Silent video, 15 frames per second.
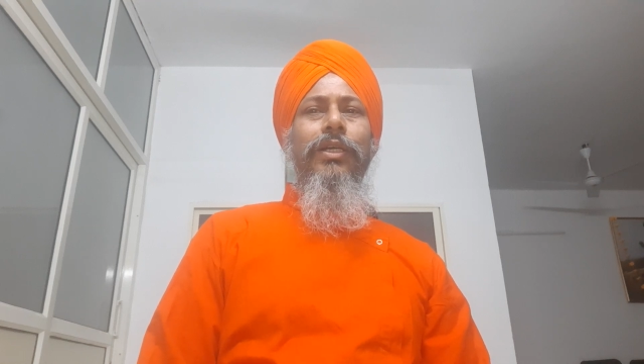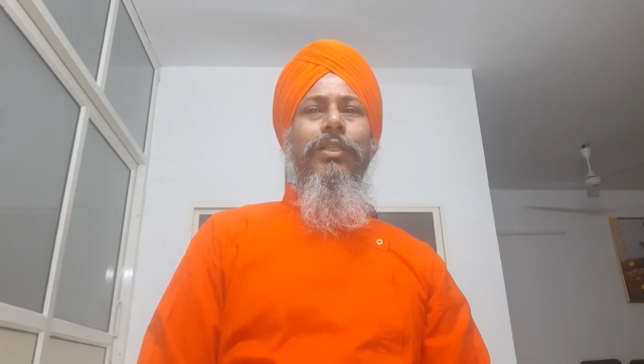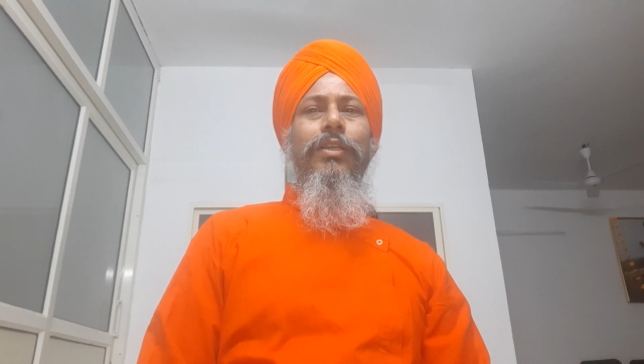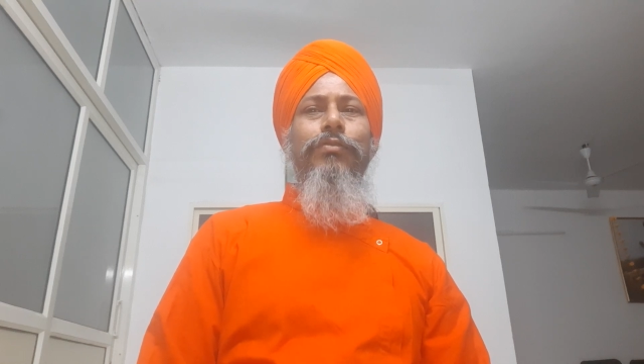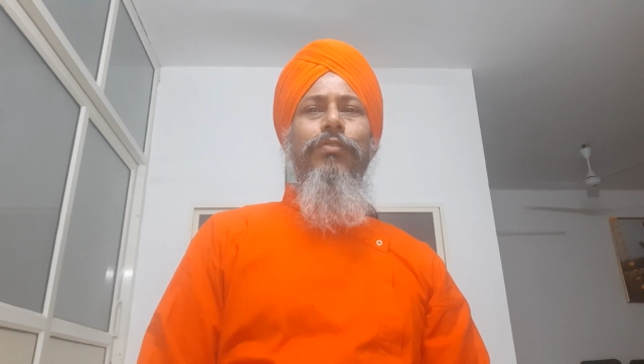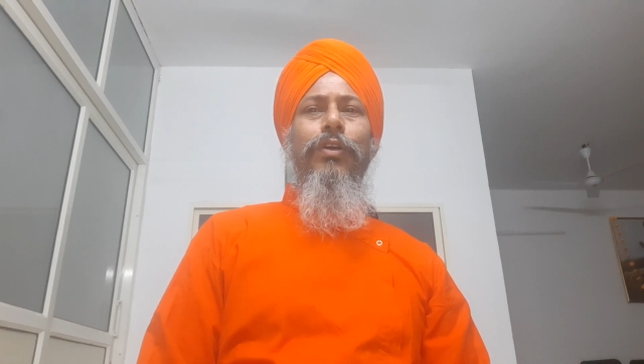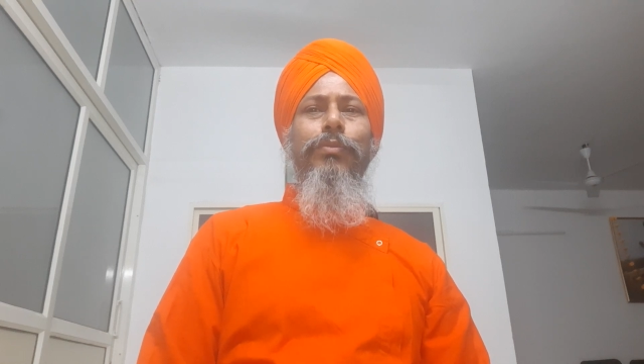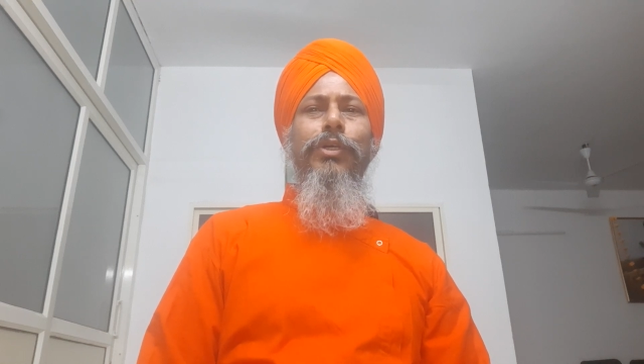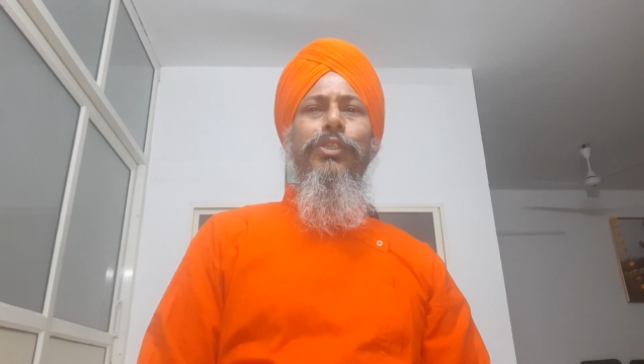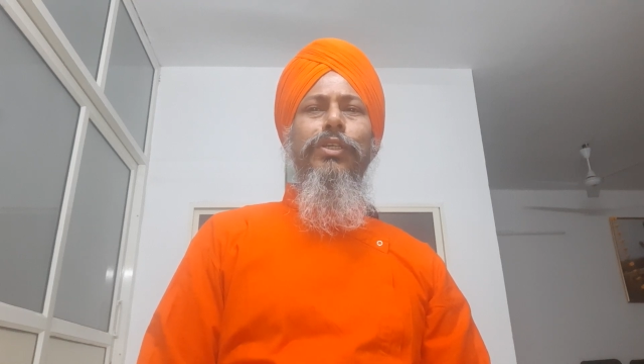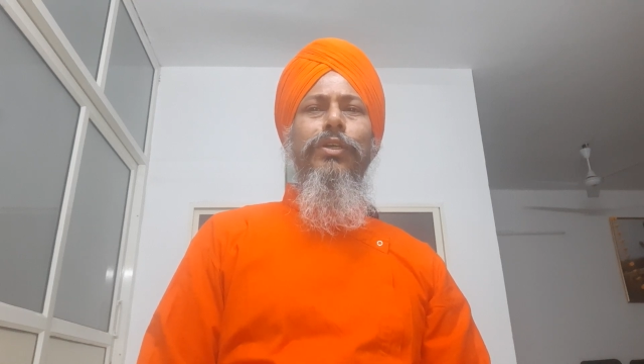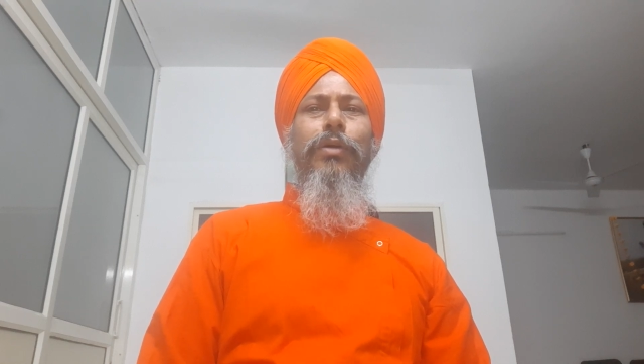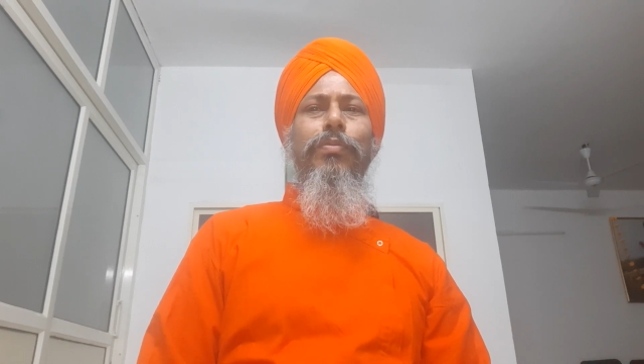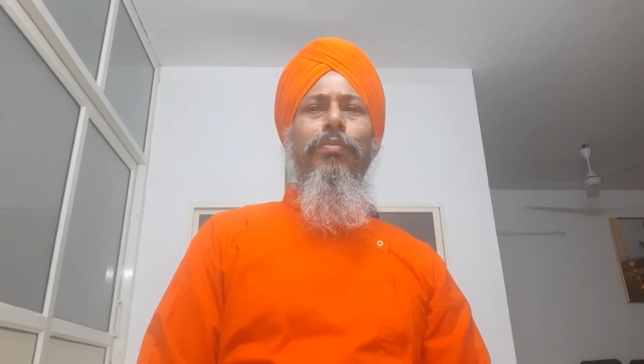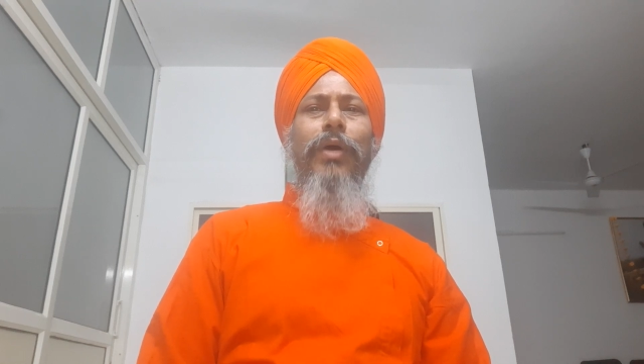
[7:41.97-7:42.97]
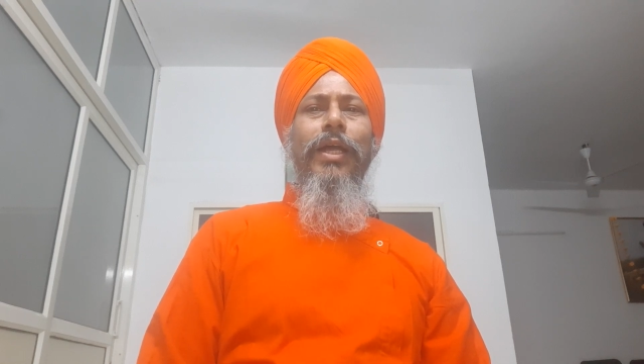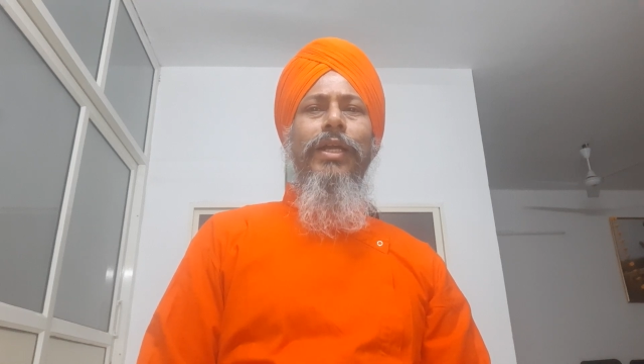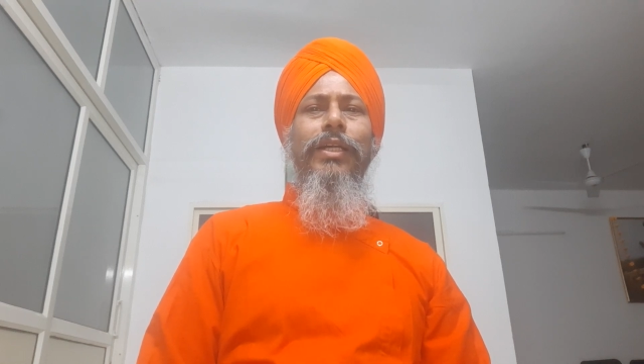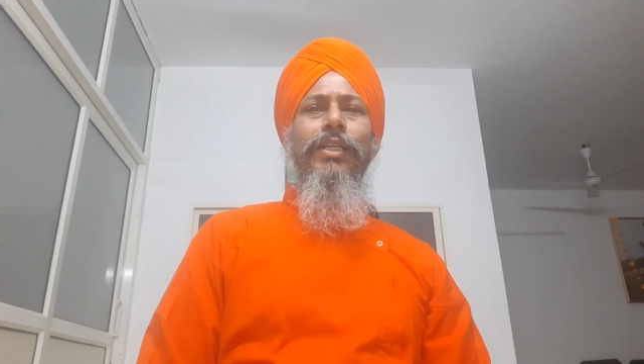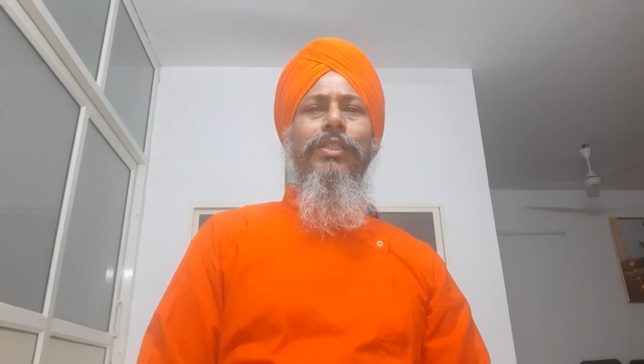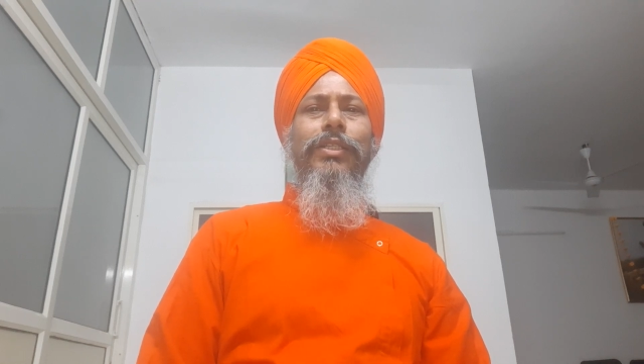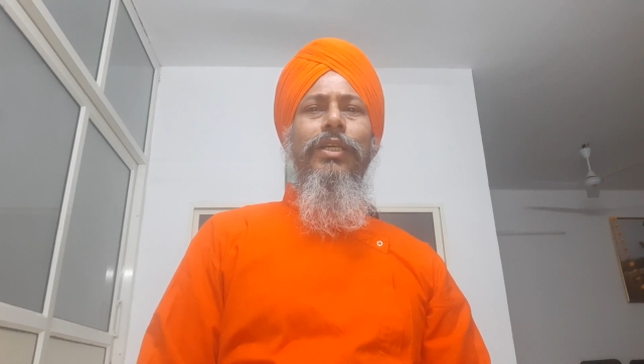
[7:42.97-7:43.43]
The formation of
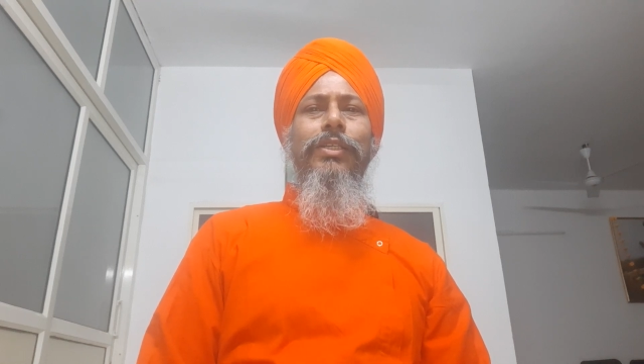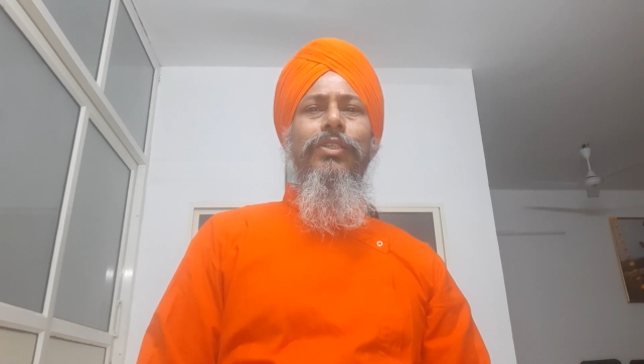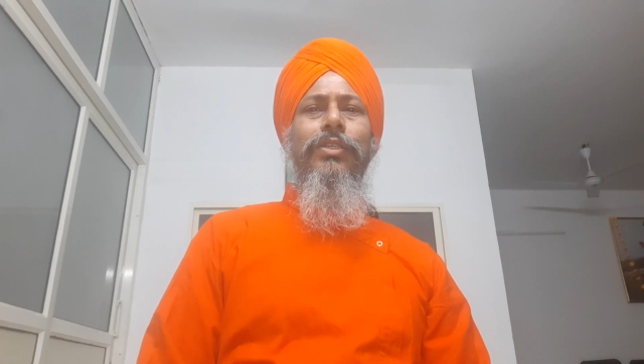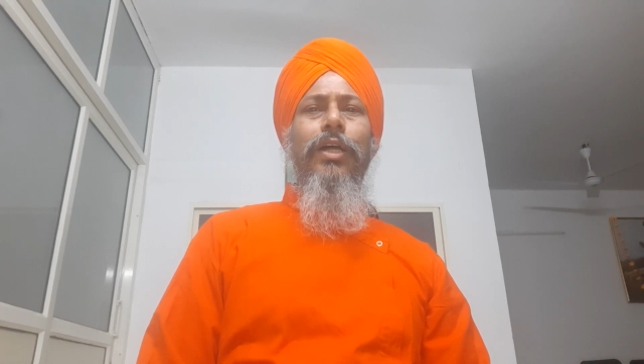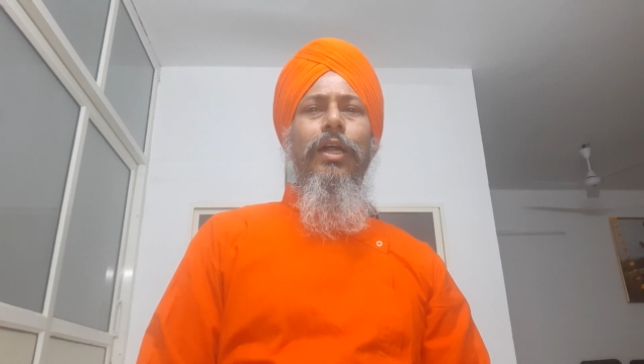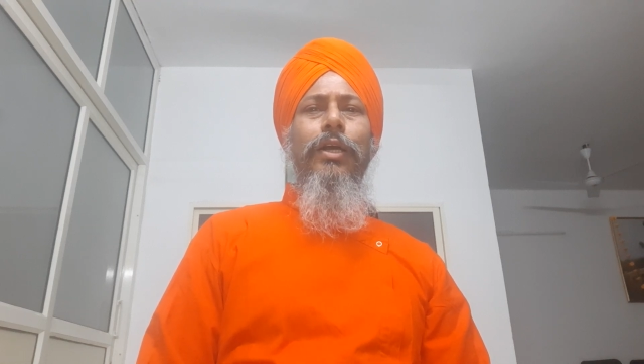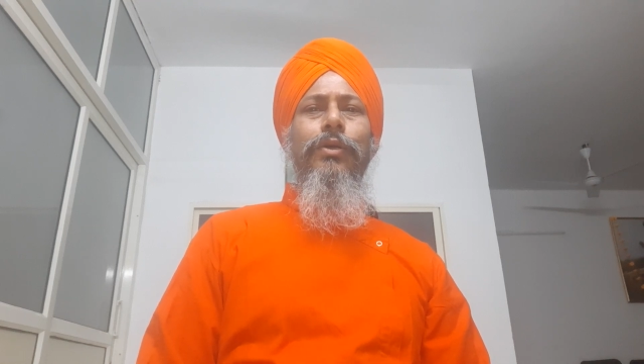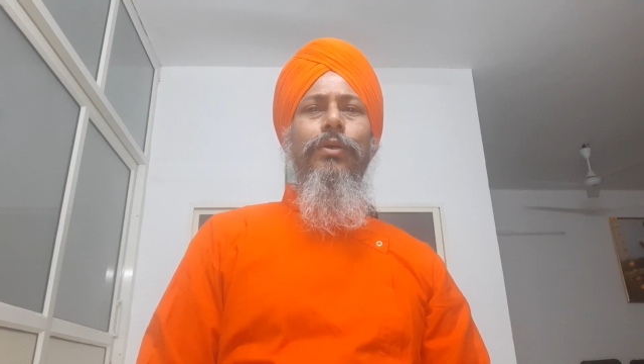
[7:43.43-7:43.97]
mind is the start